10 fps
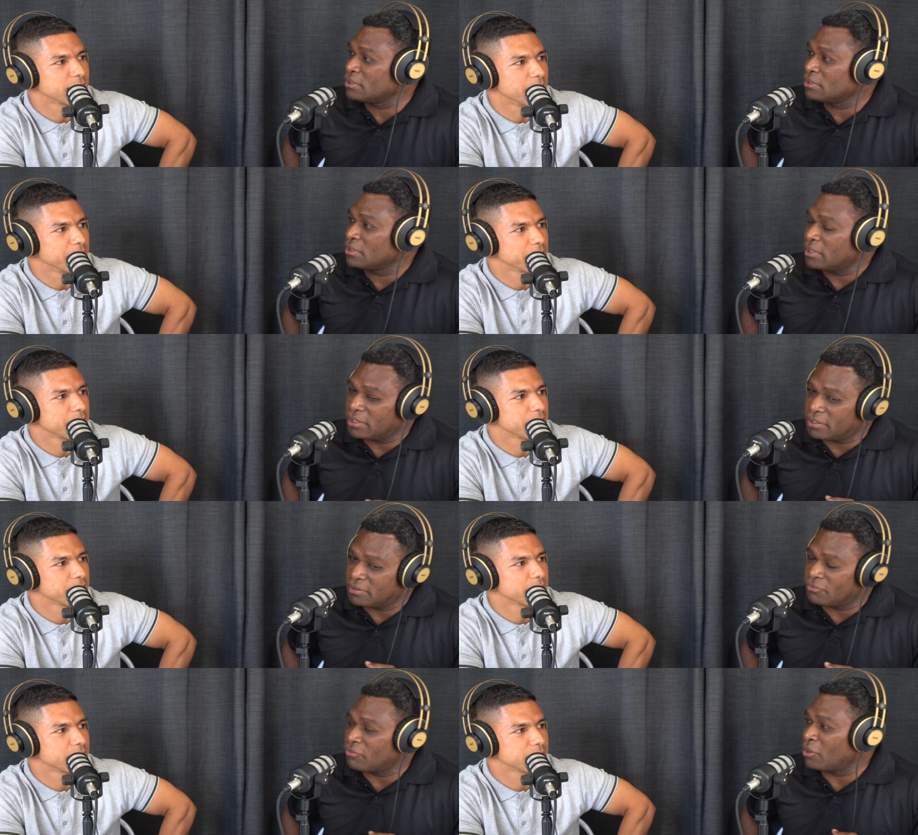Speaker 1: Yeah. And
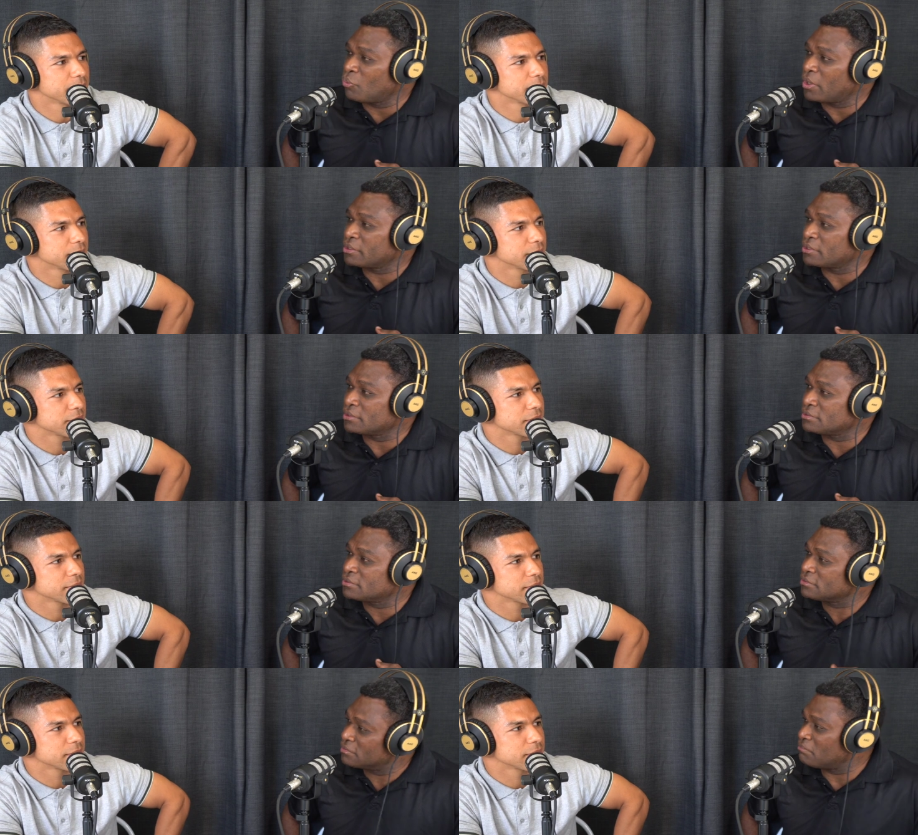all I want
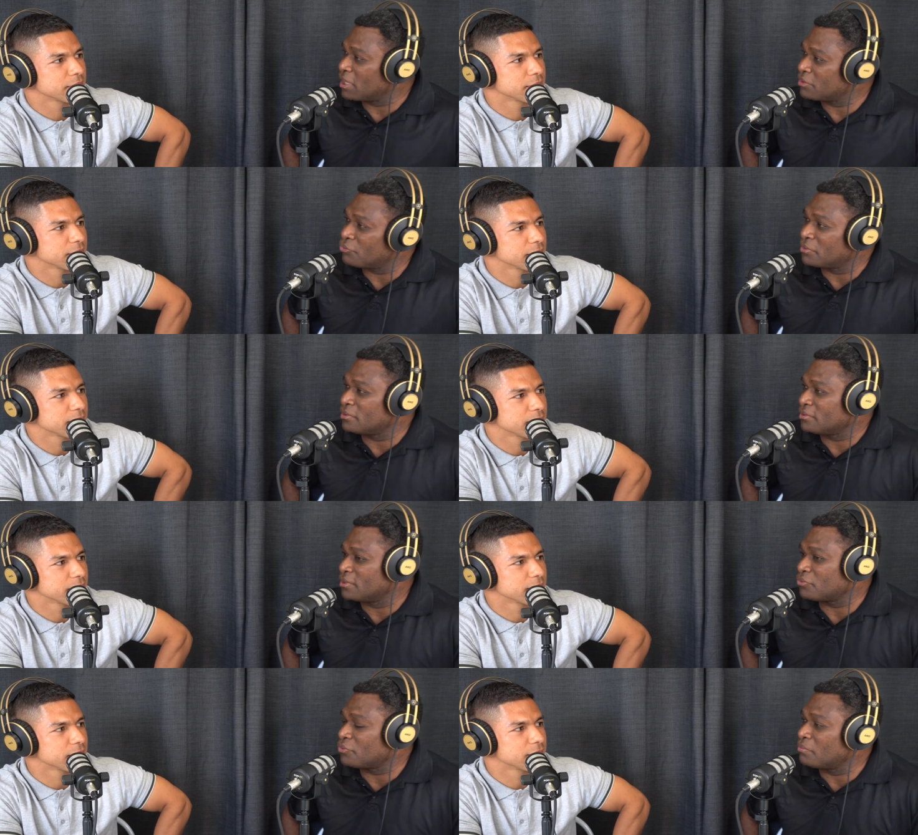is my three
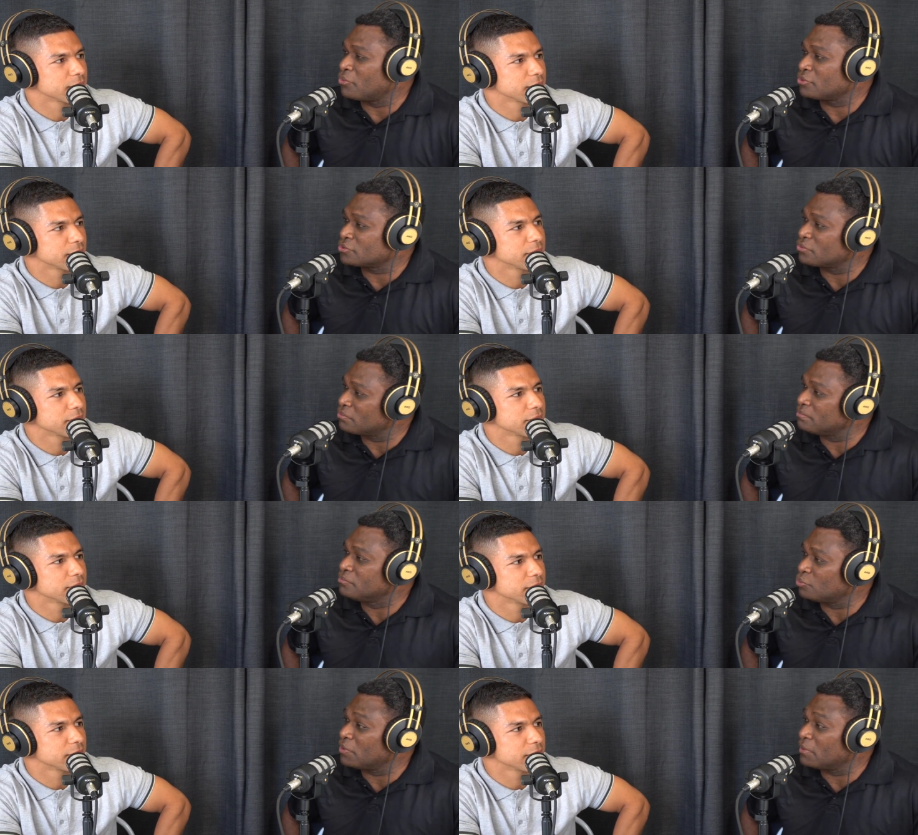three boys to
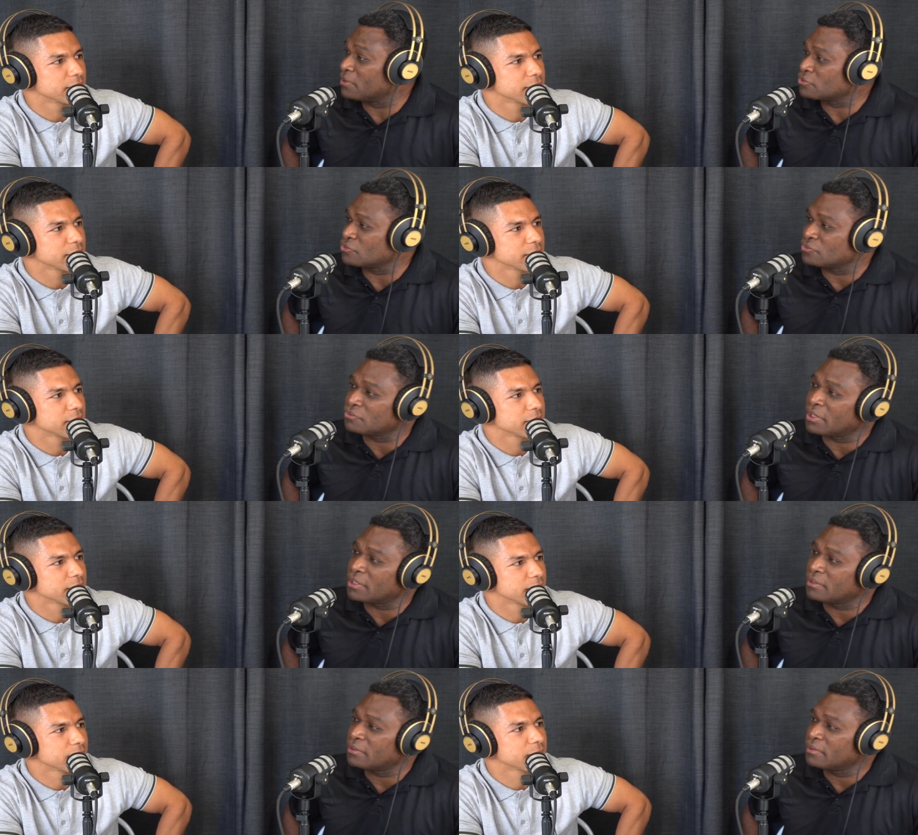to be able to do that.
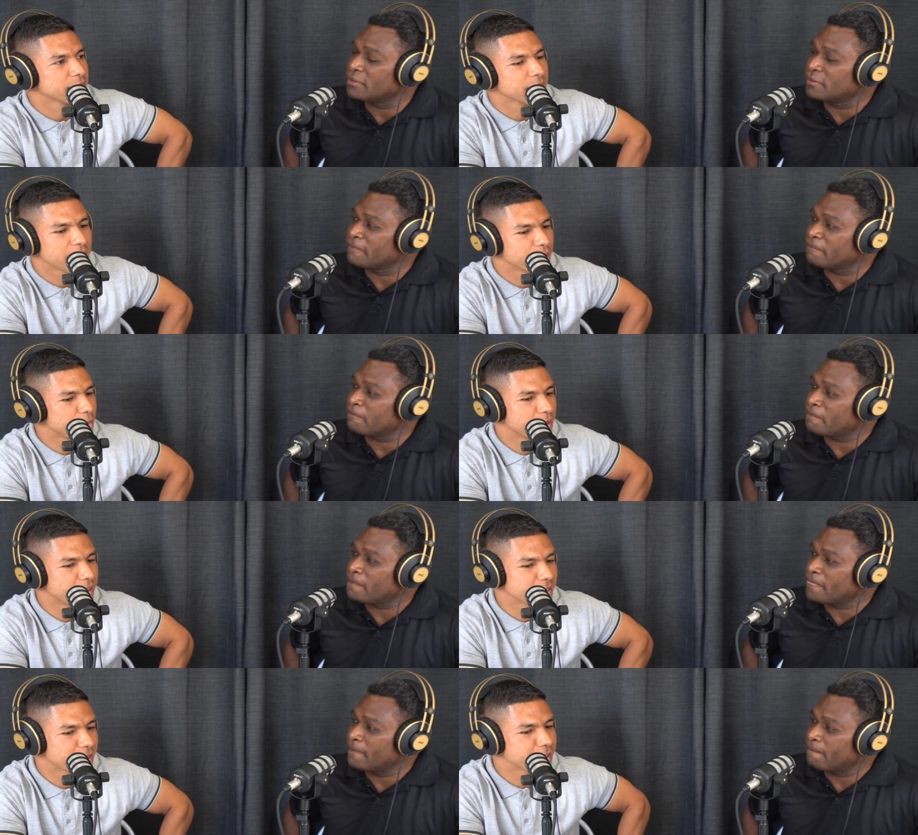
Speaker 2: And
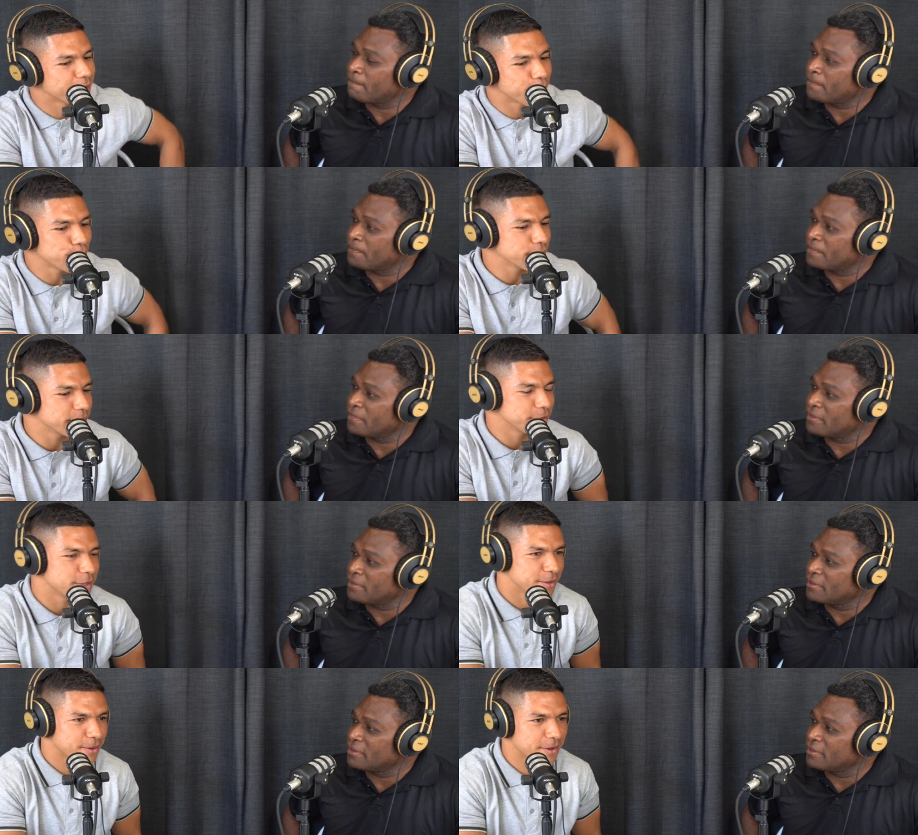that that's an awesome
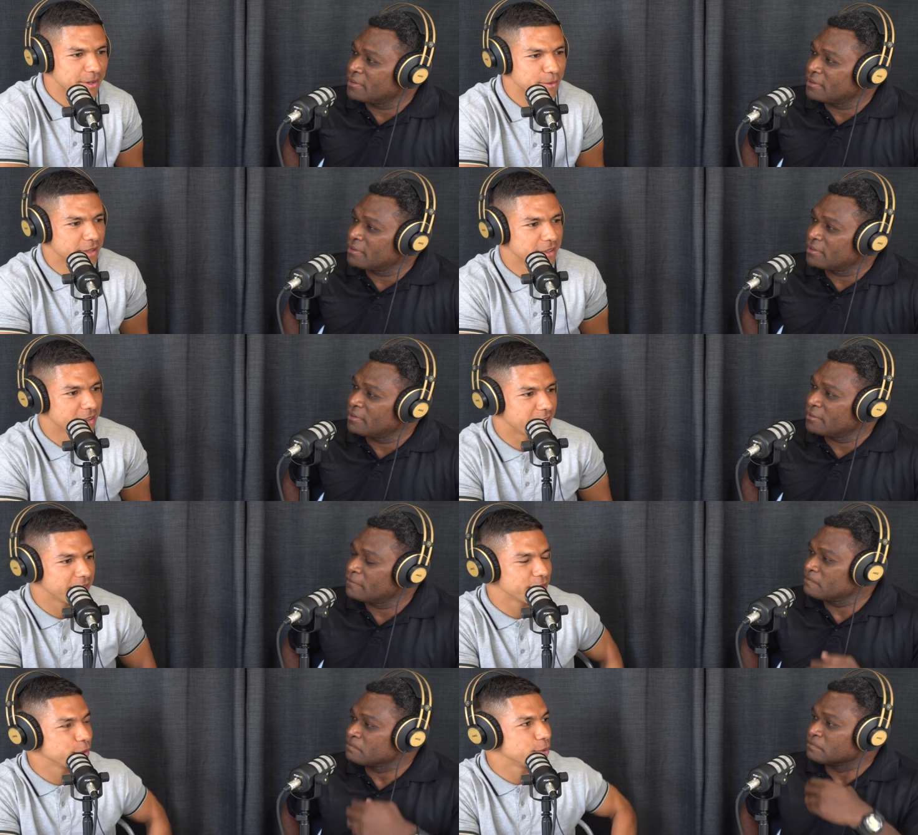story with you know
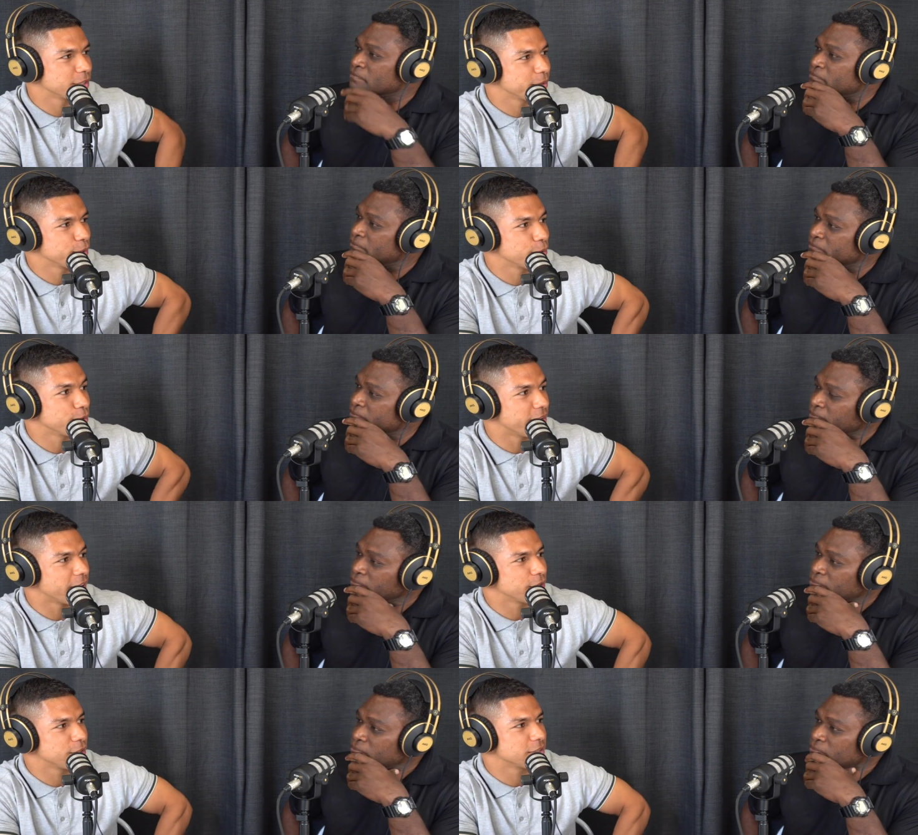filled with so many good
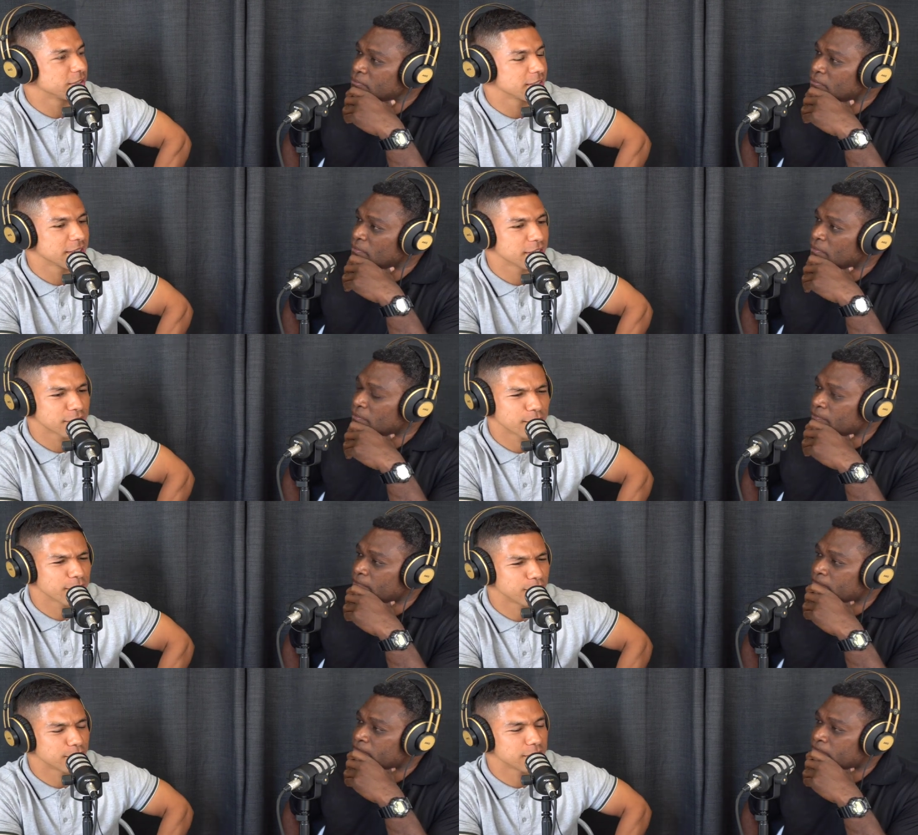values, so many
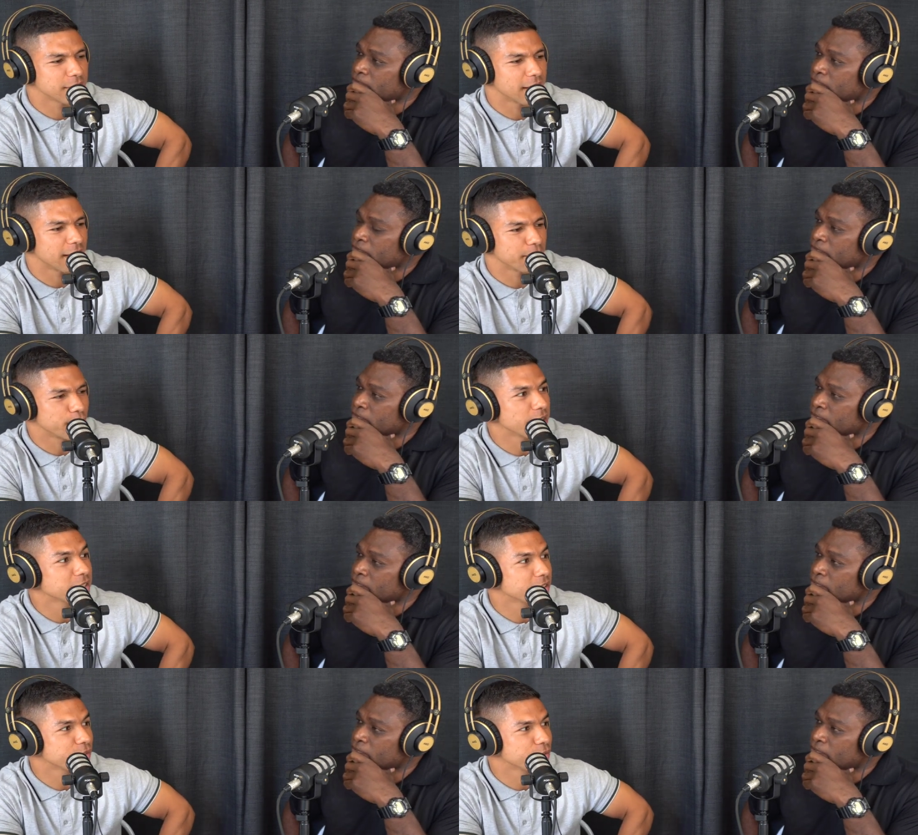good um,
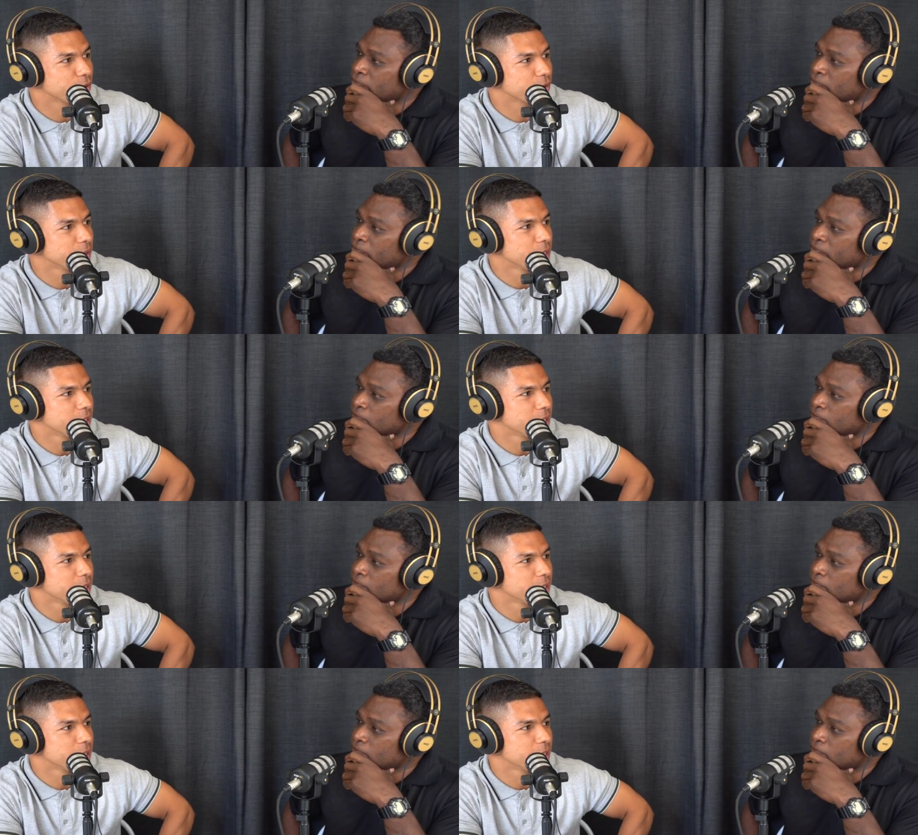lessons for